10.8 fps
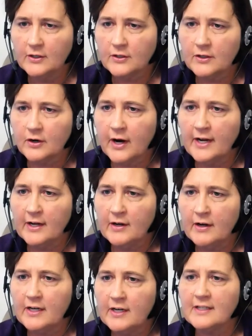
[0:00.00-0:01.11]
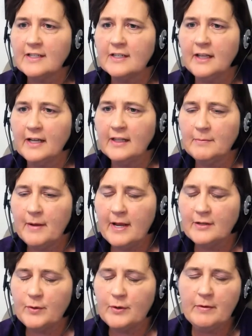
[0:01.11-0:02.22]
Sorry, I didn't select them
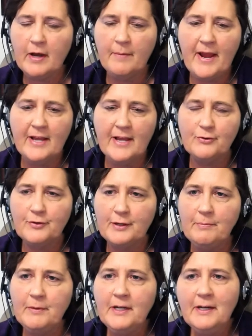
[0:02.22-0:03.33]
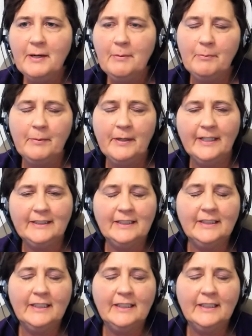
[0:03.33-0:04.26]
as we answered them, but